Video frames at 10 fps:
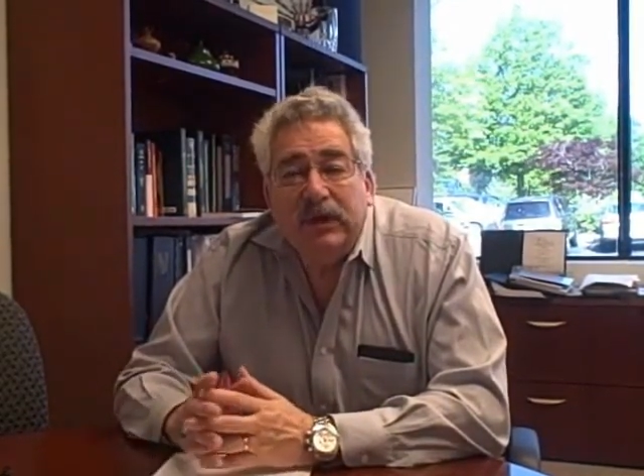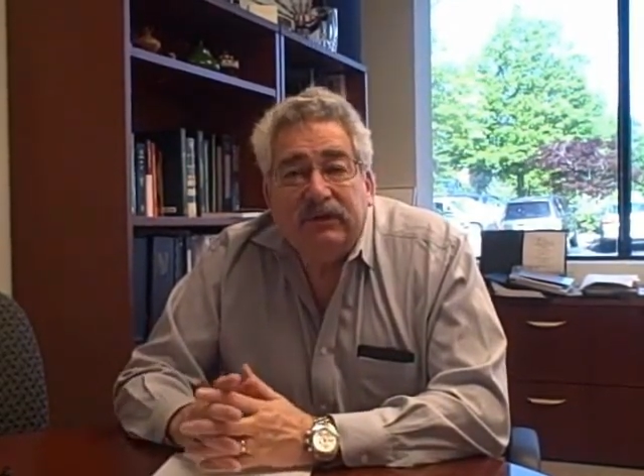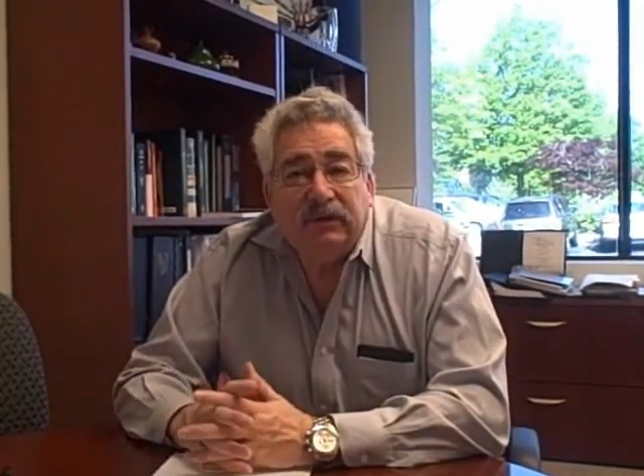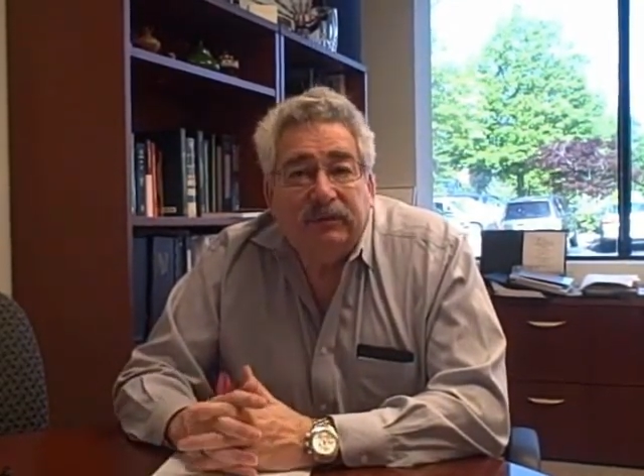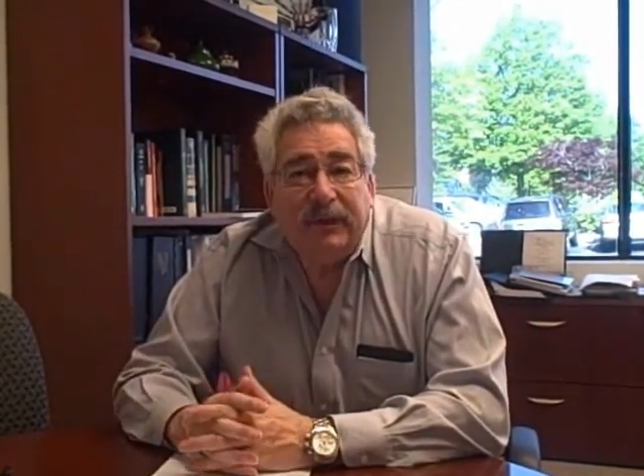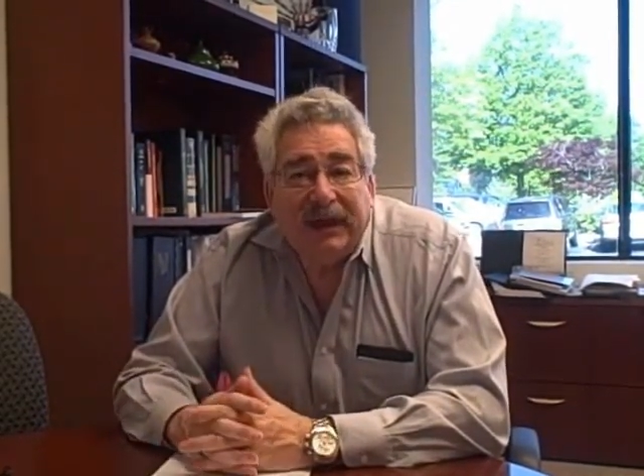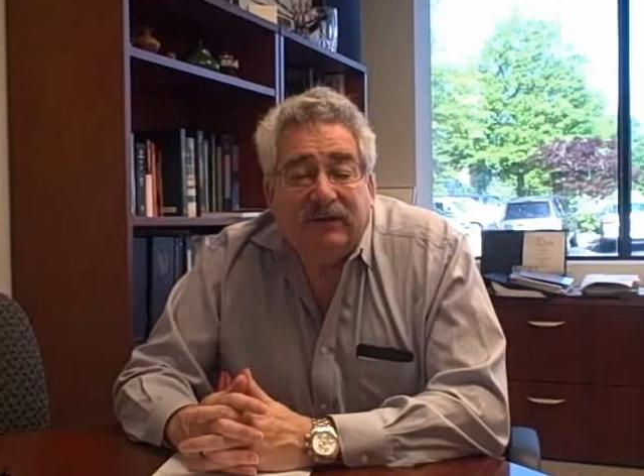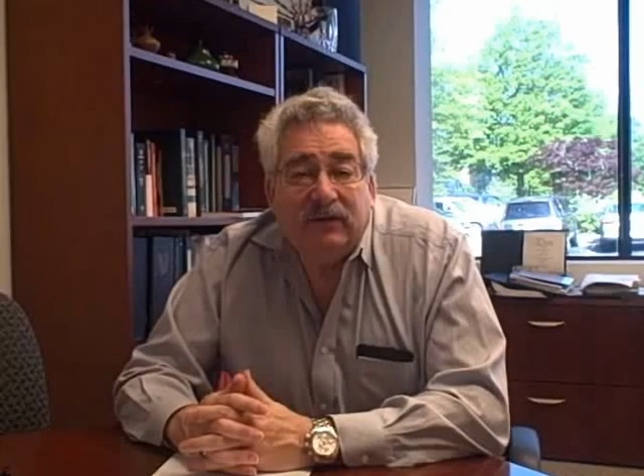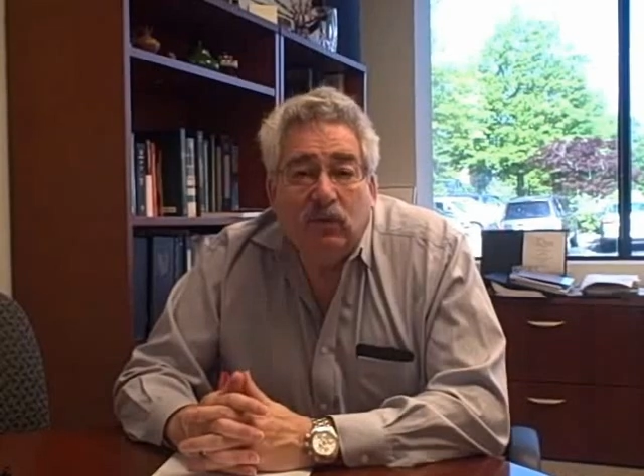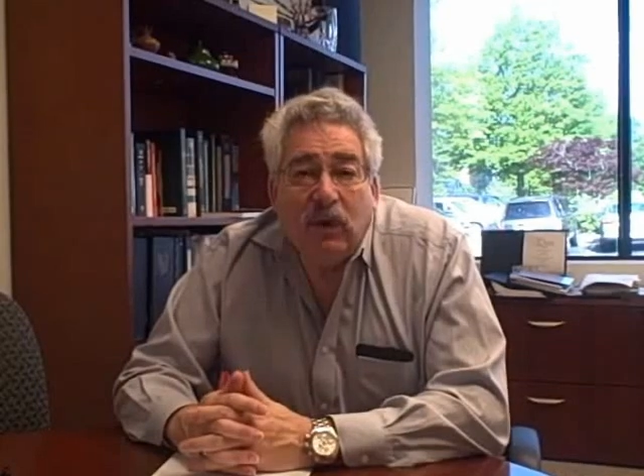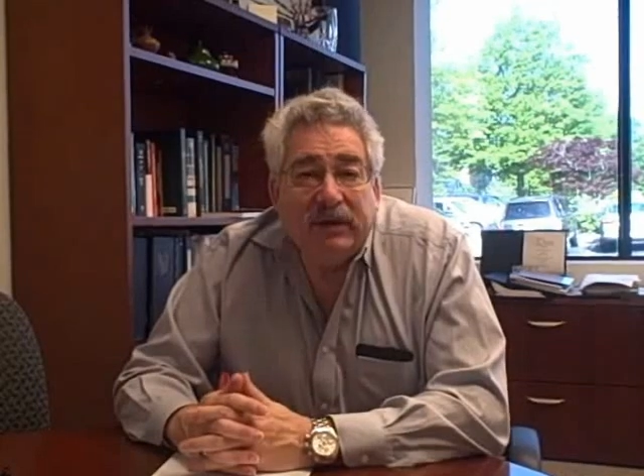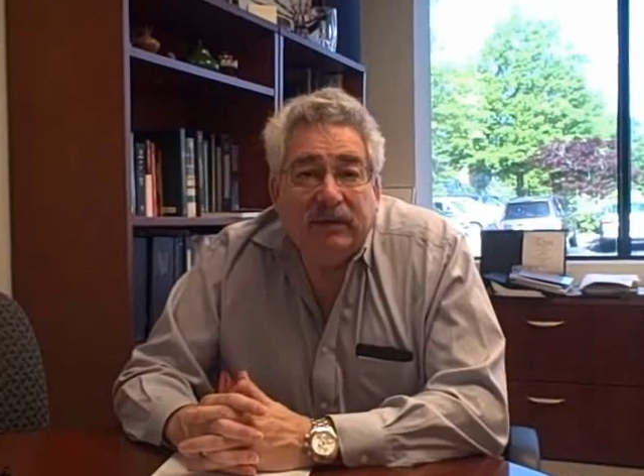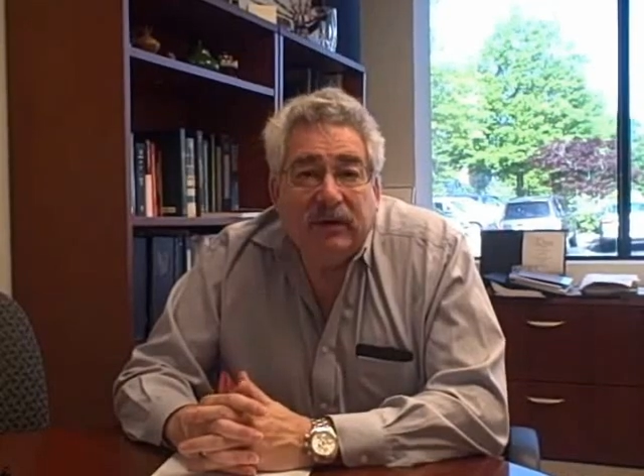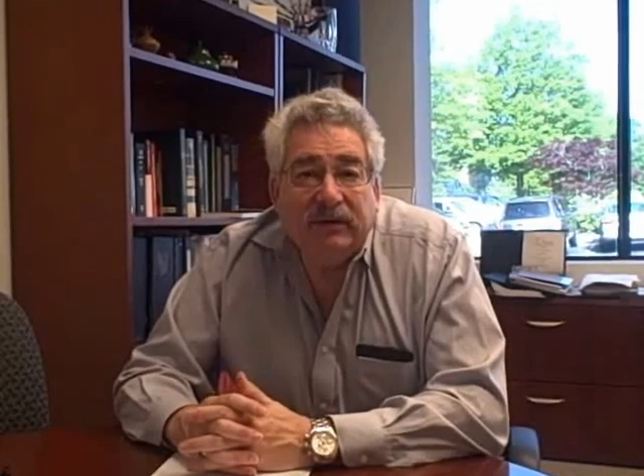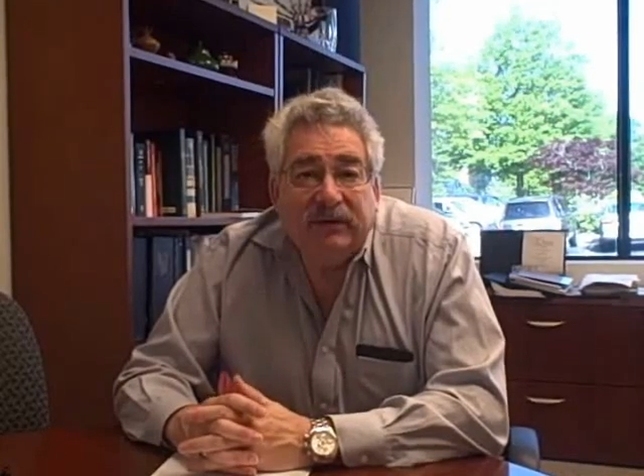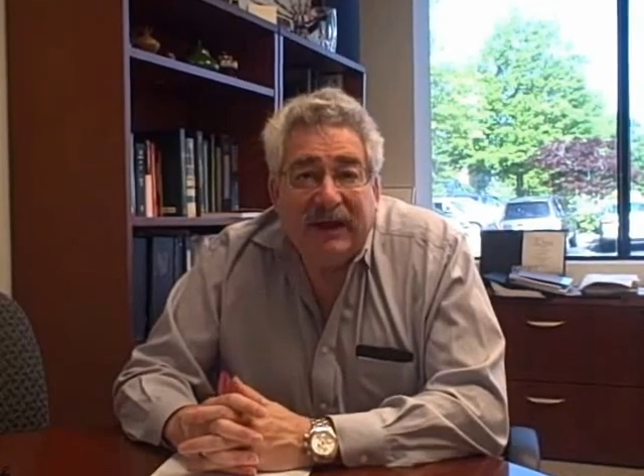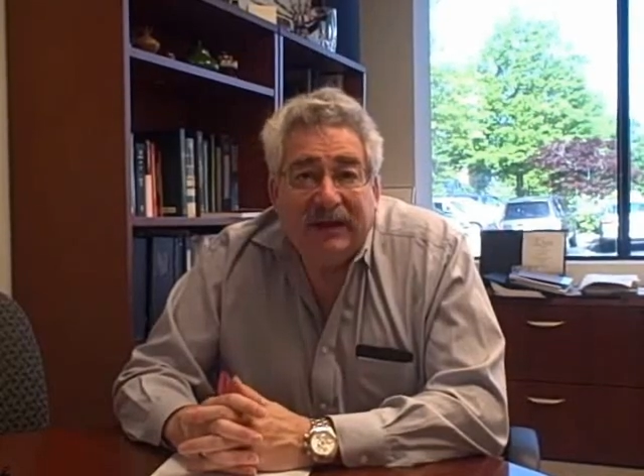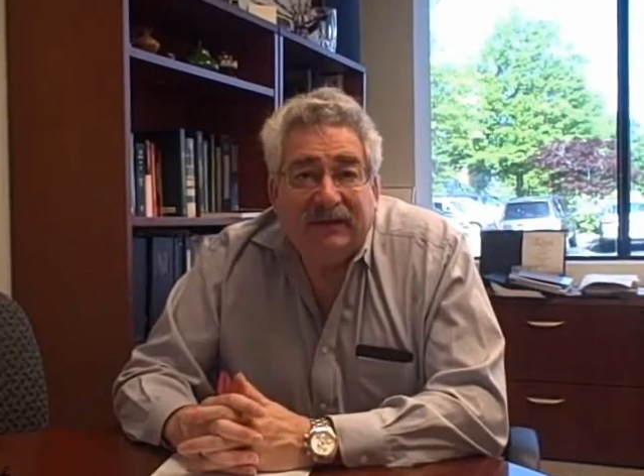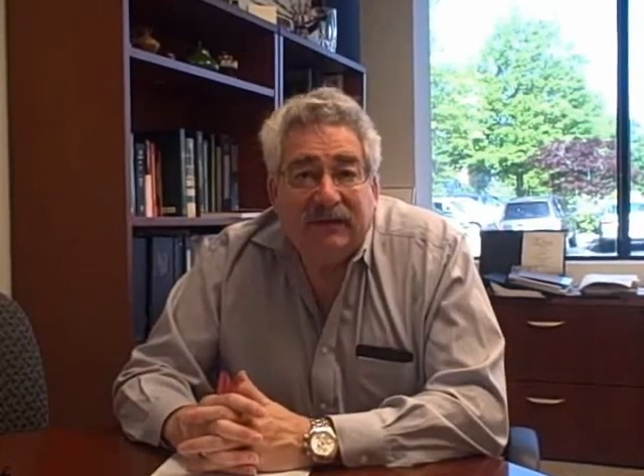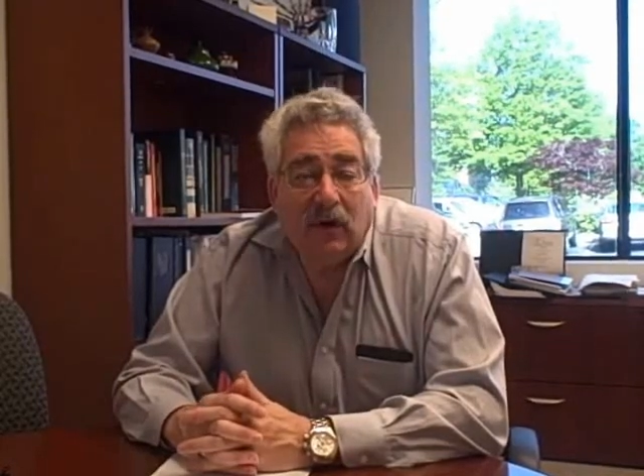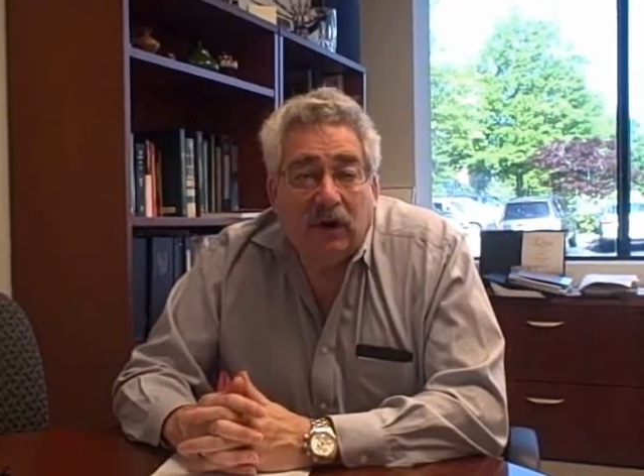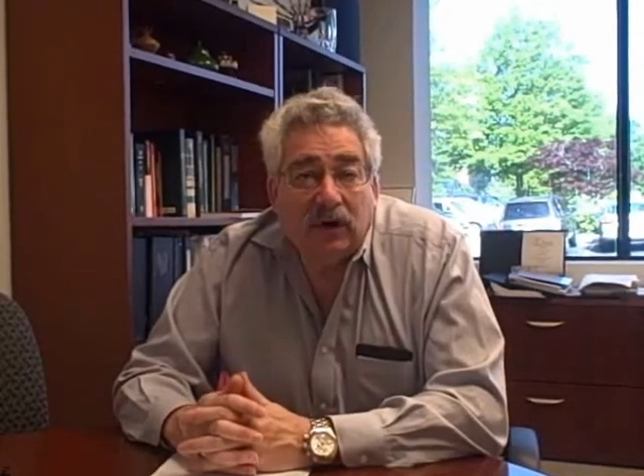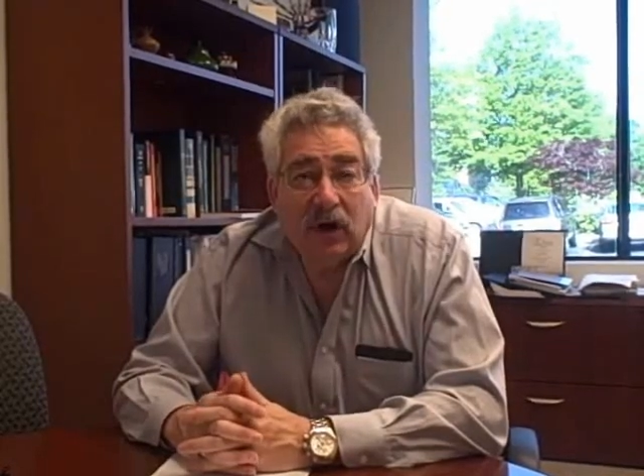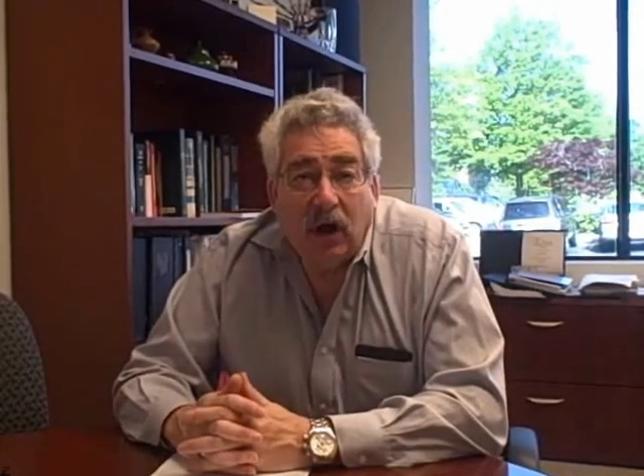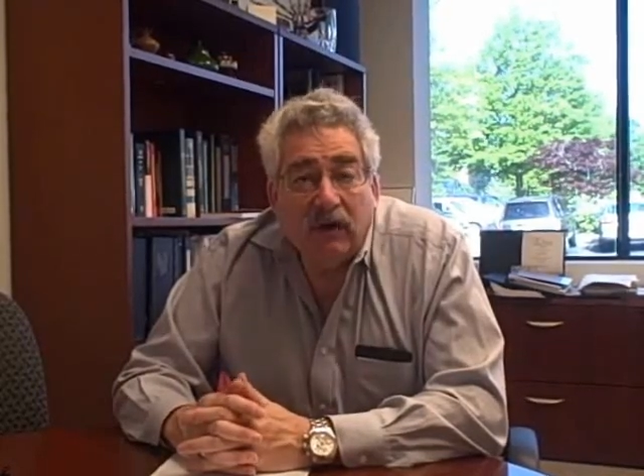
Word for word: With respect to whether those tests are